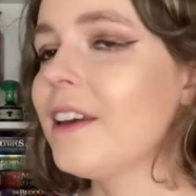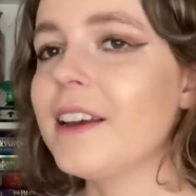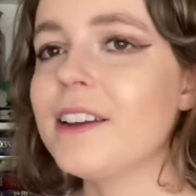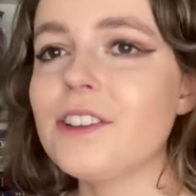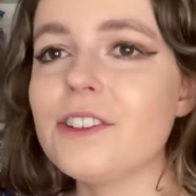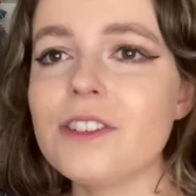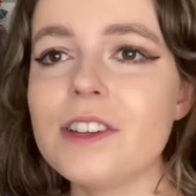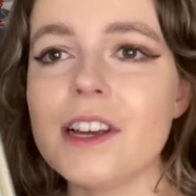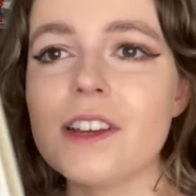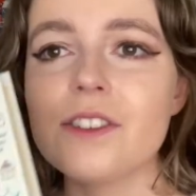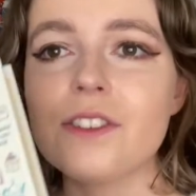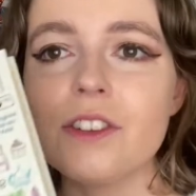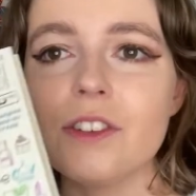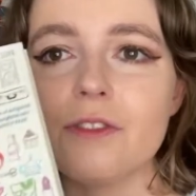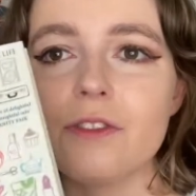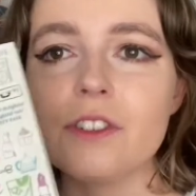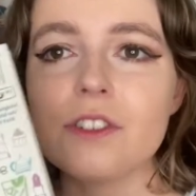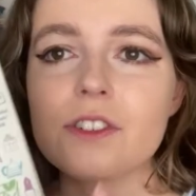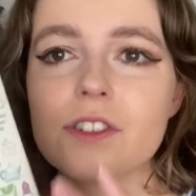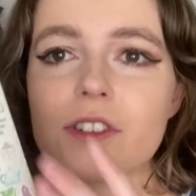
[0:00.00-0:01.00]
It just has
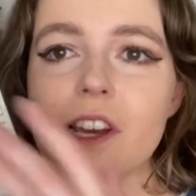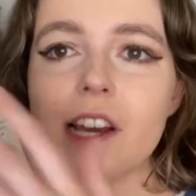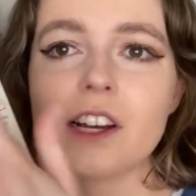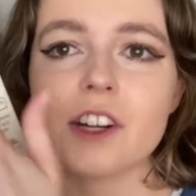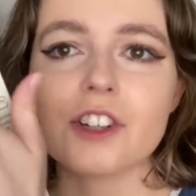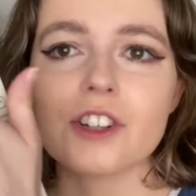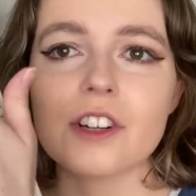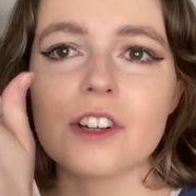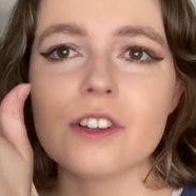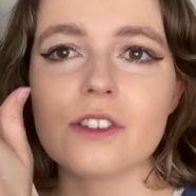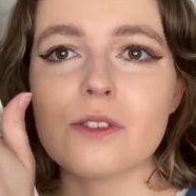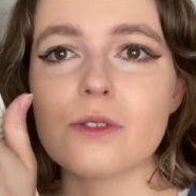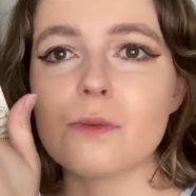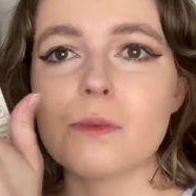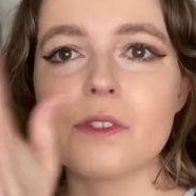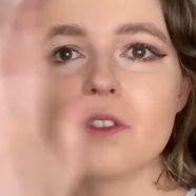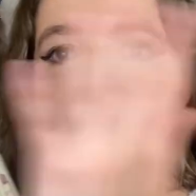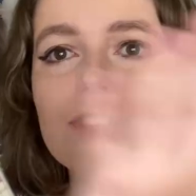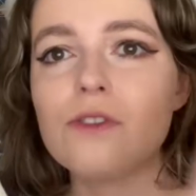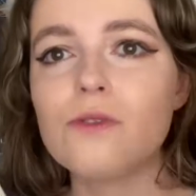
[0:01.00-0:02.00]
different sections
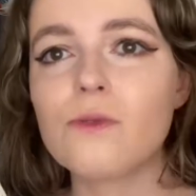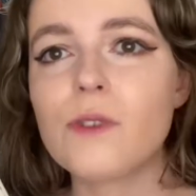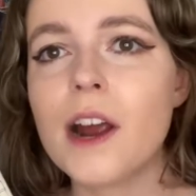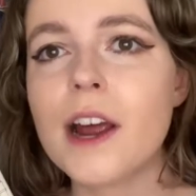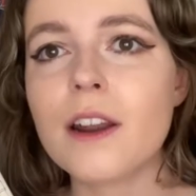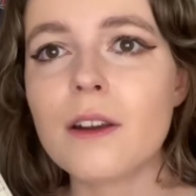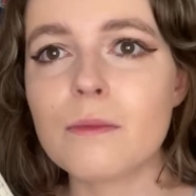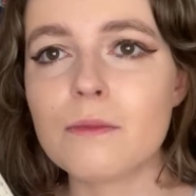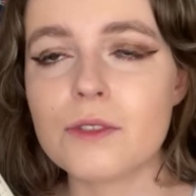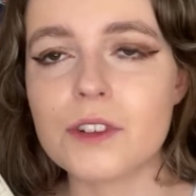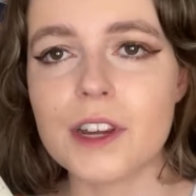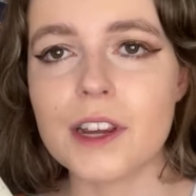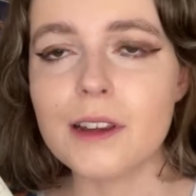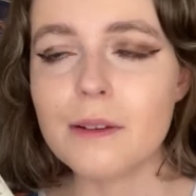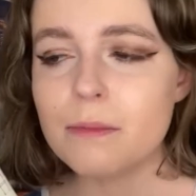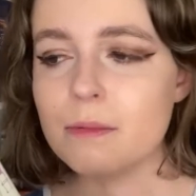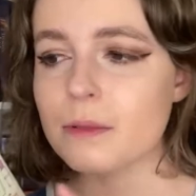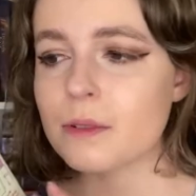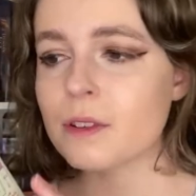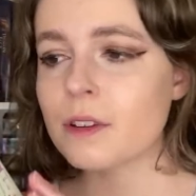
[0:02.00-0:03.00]
with just random
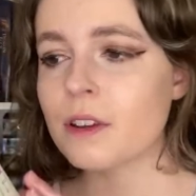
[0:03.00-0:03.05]
tips,